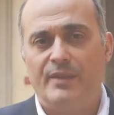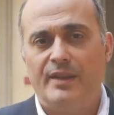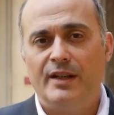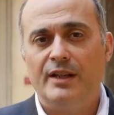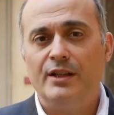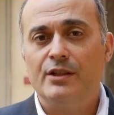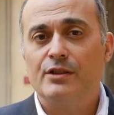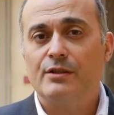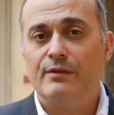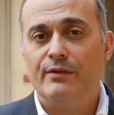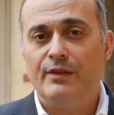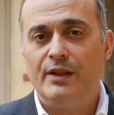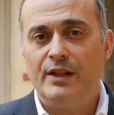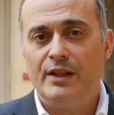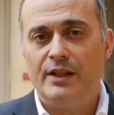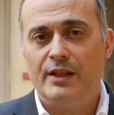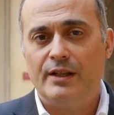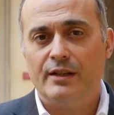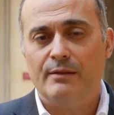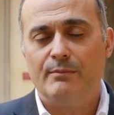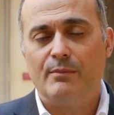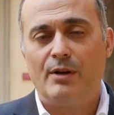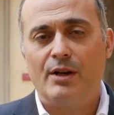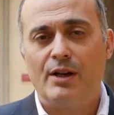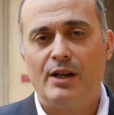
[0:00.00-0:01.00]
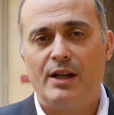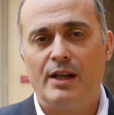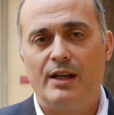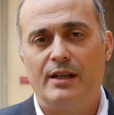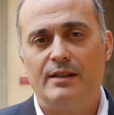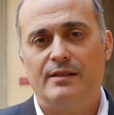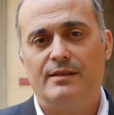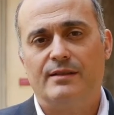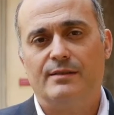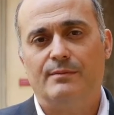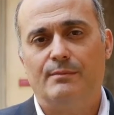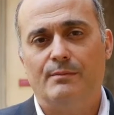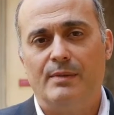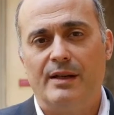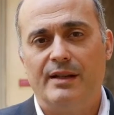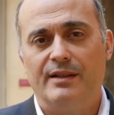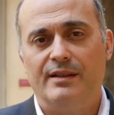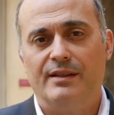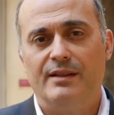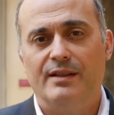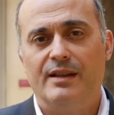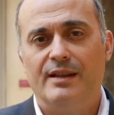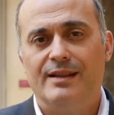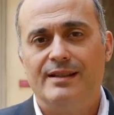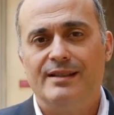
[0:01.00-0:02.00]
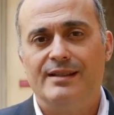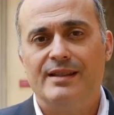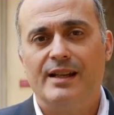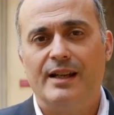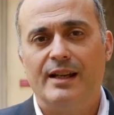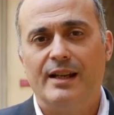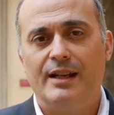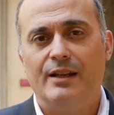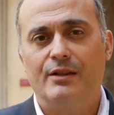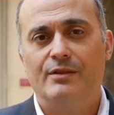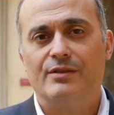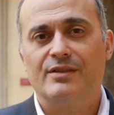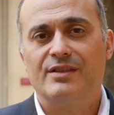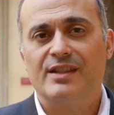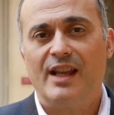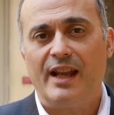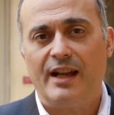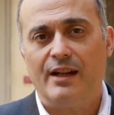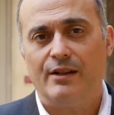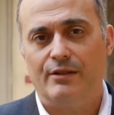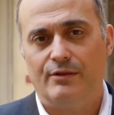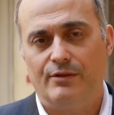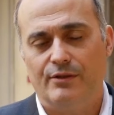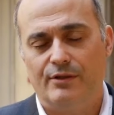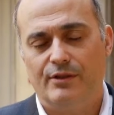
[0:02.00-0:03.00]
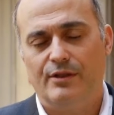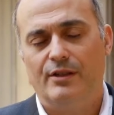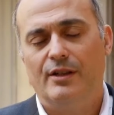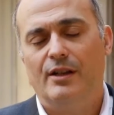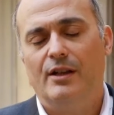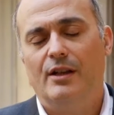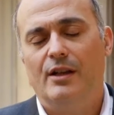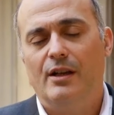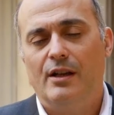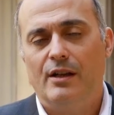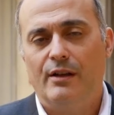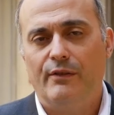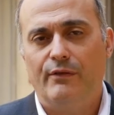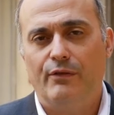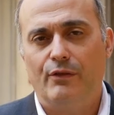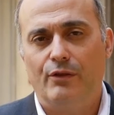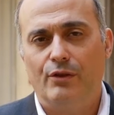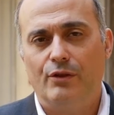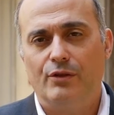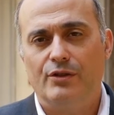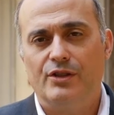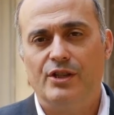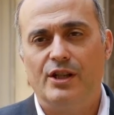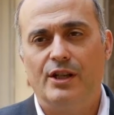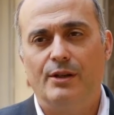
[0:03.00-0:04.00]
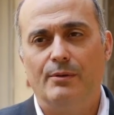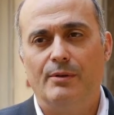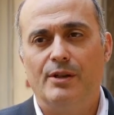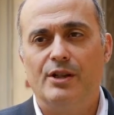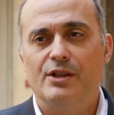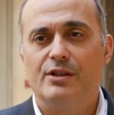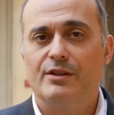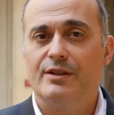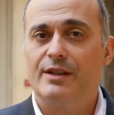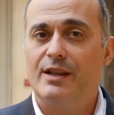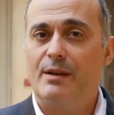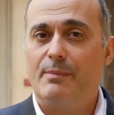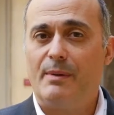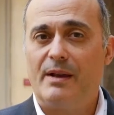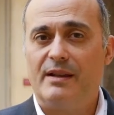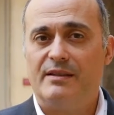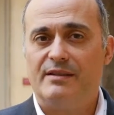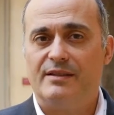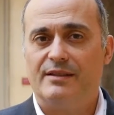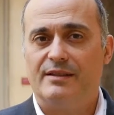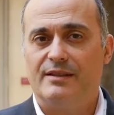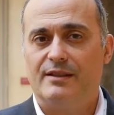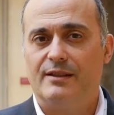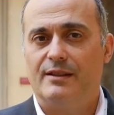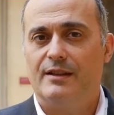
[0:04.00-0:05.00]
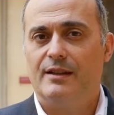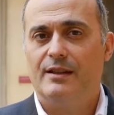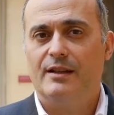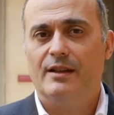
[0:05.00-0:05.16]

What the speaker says: intervening in markets by setting a standard for generation capacity.